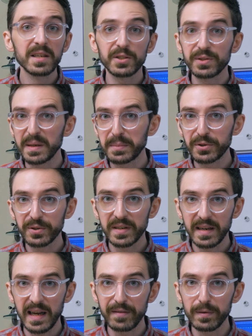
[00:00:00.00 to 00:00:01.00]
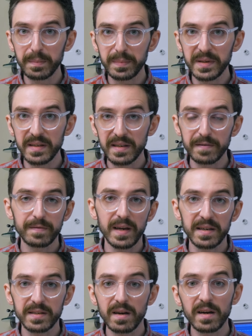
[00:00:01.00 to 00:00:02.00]
So temperature can have a big
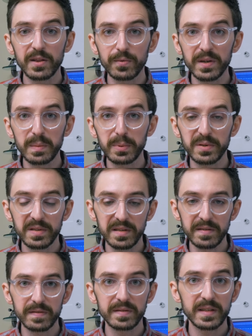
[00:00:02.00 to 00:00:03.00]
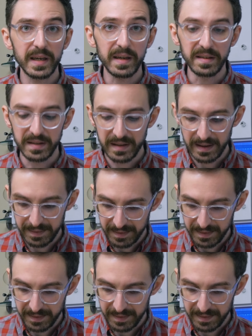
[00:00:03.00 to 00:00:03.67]
effect on the way you perceive taste.